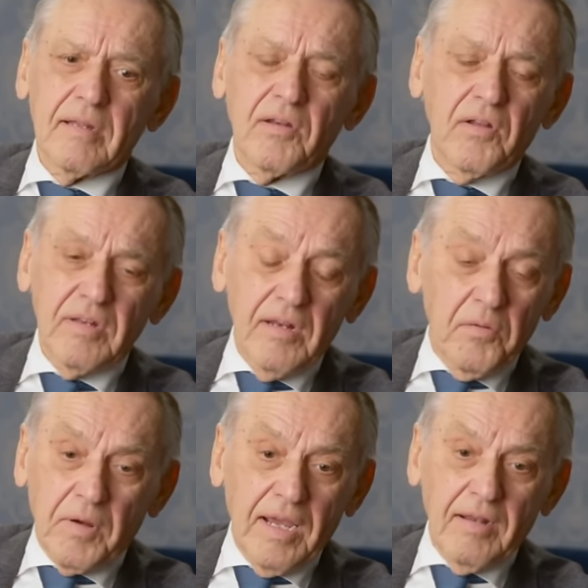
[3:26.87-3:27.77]
Not in
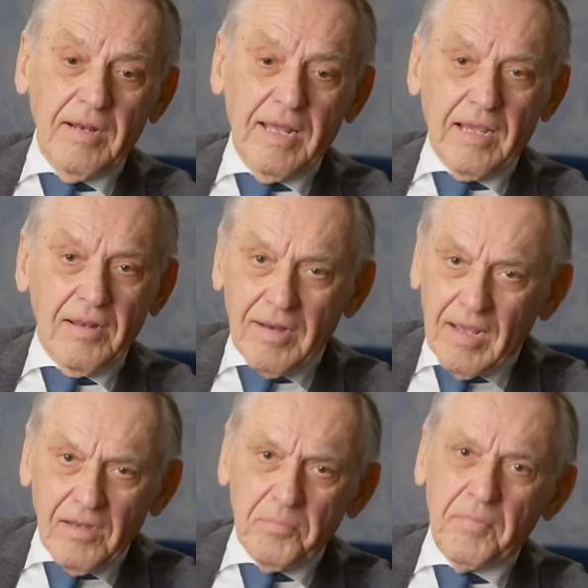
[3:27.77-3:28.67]
a way like a
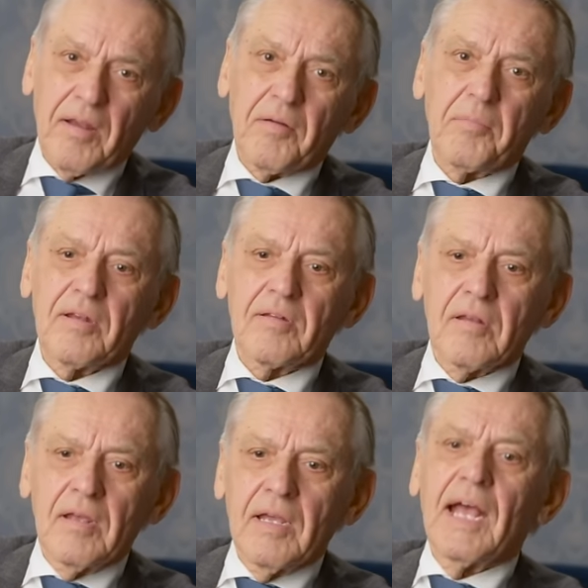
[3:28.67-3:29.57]
nightmare, but
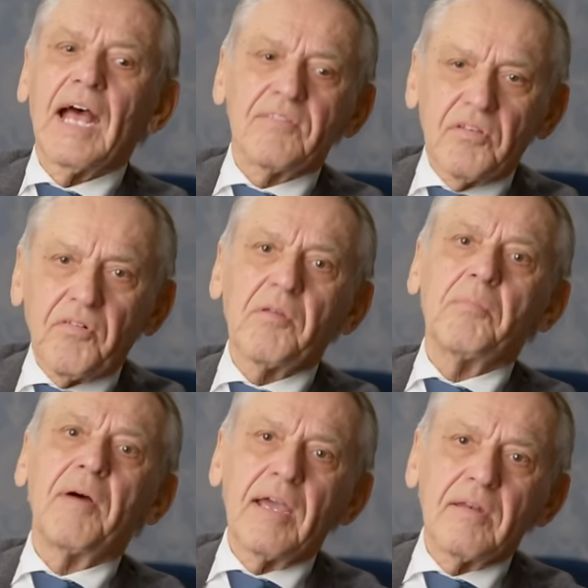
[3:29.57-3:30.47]
as a
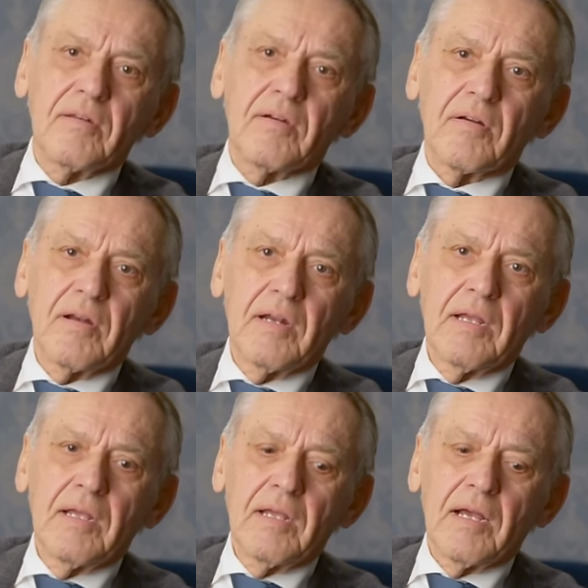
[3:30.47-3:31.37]
reminder
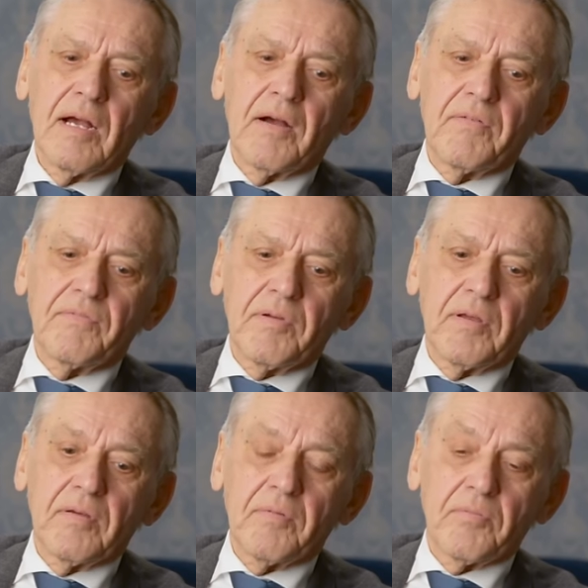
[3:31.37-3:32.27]
of
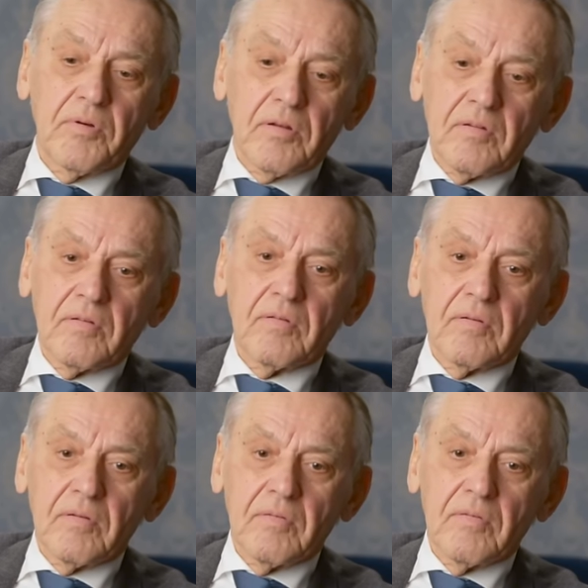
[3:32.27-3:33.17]
what
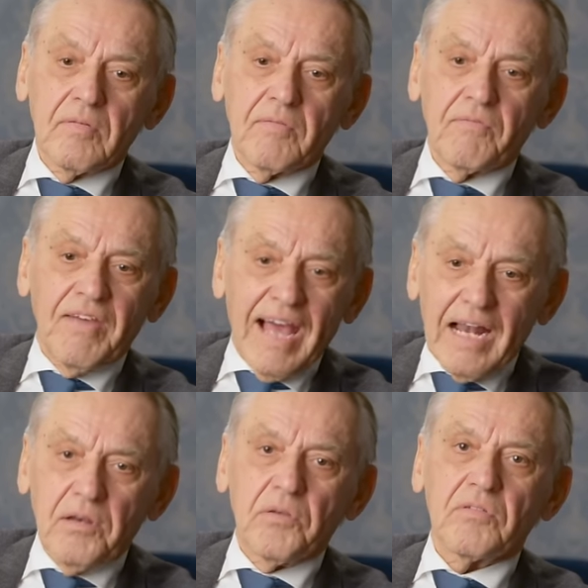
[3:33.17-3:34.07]

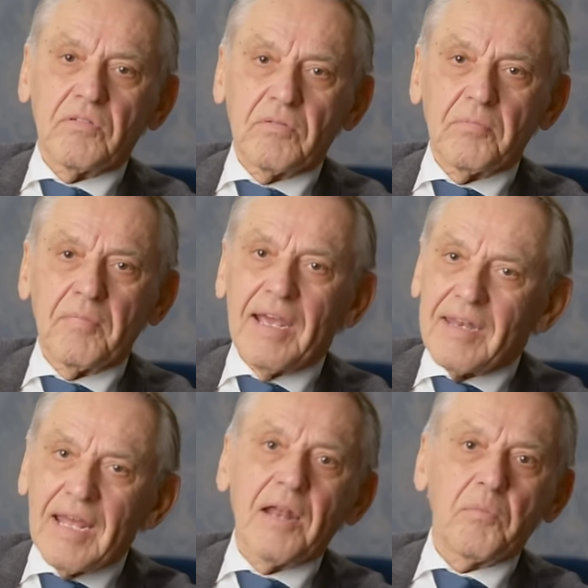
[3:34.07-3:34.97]
values my
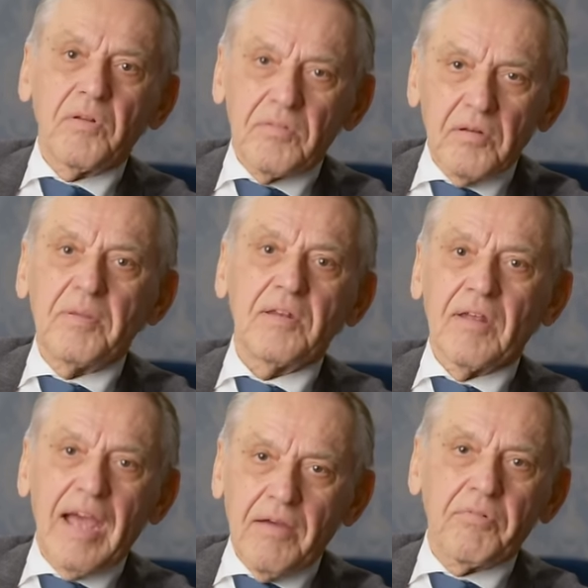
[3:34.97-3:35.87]
dad wanted me
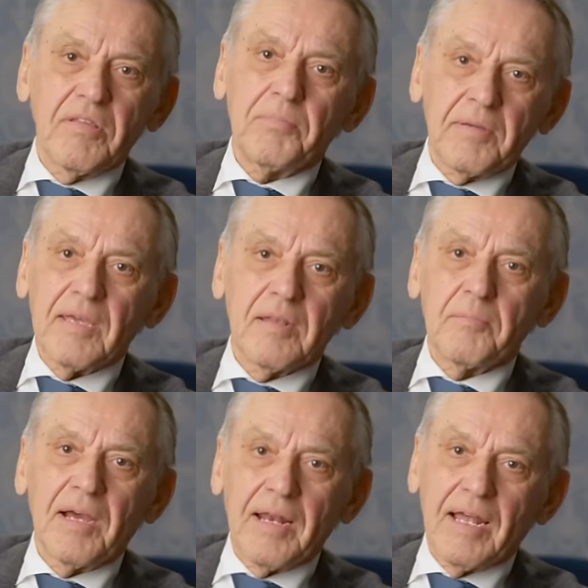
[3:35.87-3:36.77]
to have with me in
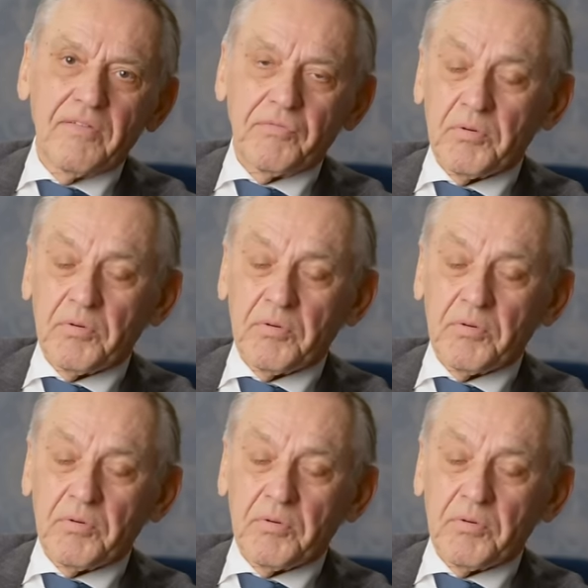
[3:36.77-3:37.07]
my life.